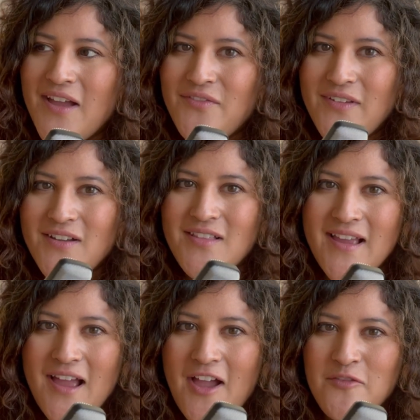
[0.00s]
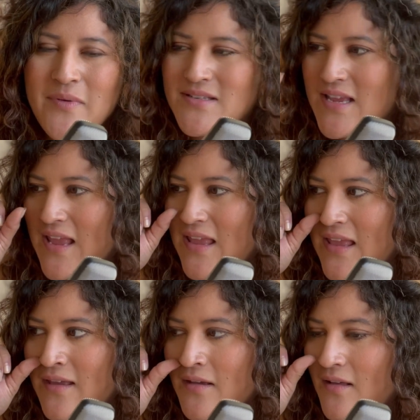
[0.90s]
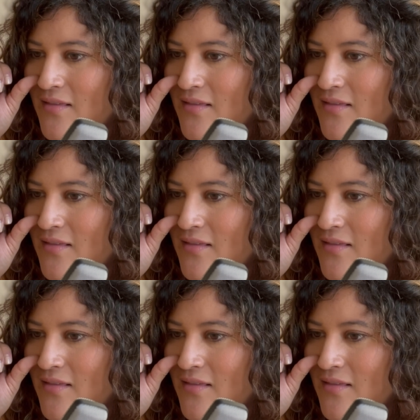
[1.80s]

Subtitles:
I feel like I've been taking